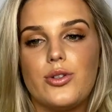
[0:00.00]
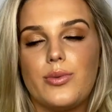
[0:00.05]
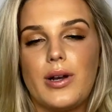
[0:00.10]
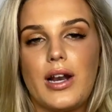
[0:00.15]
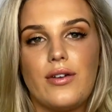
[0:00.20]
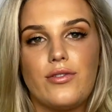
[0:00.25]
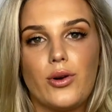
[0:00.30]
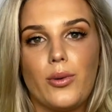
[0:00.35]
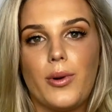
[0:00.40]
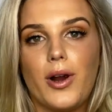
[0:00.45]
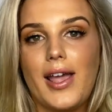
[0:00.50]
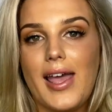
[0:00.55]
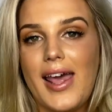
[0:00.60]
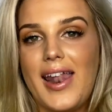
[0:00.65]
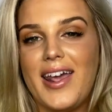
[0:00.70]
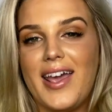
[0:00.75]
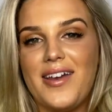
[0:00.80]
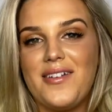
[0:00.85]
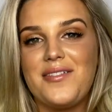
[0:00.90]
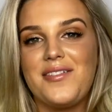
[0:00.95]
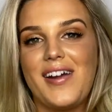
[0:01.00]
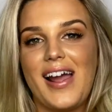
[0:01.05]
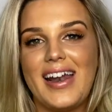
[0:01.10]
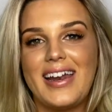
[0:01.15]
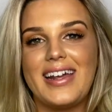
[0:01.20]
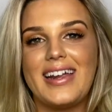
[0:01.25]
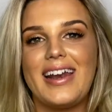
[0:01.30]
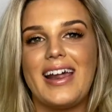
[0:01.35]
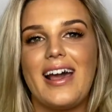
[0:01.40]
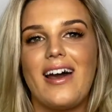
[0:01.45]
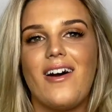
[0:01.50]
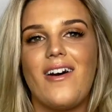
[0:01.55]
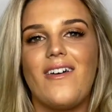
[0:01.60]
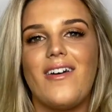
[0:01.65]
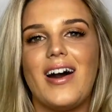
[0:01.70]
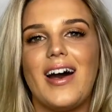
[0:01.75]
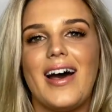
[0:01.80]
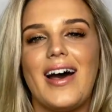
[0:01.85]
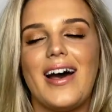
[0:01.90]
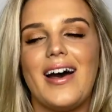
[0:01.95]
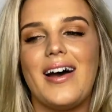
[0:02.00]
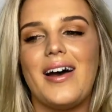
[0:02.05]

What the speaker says: or whenever we're getting ready now,